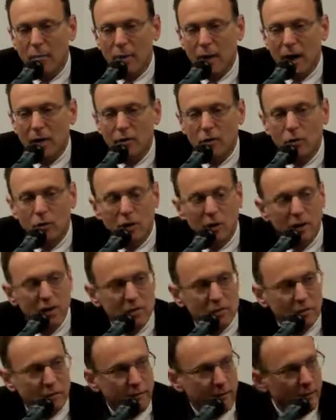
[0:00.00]
But I do think
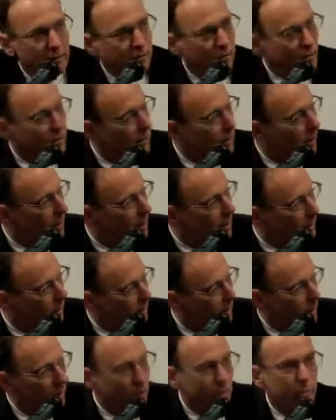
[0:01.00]
it's a failed
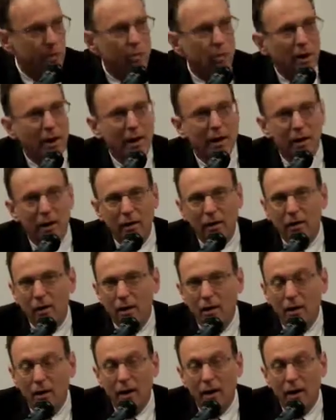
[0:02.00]
experiment in urban planning,